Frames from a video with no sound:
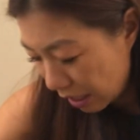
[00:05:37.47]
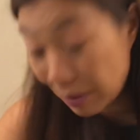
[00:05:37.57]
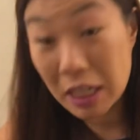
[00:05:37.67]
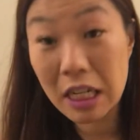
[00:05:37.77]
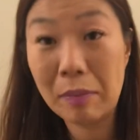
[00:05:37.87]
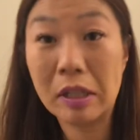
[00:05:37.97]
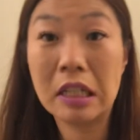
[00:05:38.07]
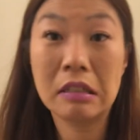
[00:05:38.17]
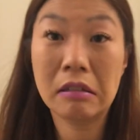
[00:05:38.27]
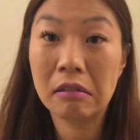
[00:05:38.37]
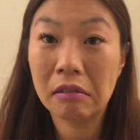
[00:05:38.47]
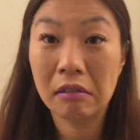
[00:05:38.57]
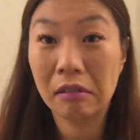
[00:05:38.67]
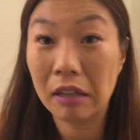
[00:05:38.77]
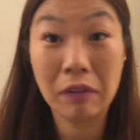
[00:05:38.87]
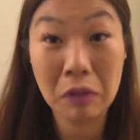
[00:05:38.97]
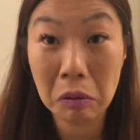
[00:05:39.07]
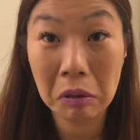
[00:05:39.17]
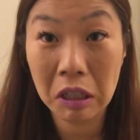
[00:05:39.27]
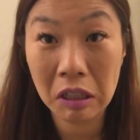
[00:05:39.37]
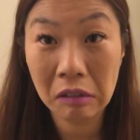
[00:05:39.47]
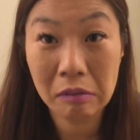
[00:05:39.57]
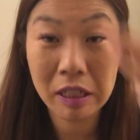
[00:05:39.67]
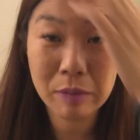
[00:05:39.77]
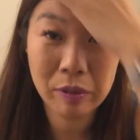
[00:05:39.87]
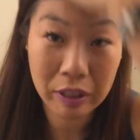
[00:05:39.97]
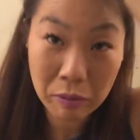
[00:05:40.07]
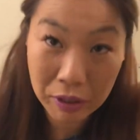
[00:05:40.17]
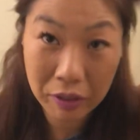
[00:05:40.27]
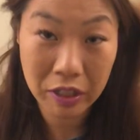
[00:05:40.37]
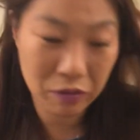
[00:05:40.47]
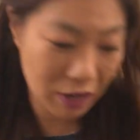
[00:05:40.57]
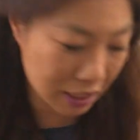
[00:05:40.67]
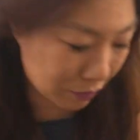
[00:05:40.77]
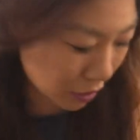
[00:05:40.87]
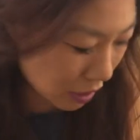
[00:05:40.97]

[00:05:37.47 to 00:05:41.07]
I'm not Japanese, if you're desperately wondering. It's a festival to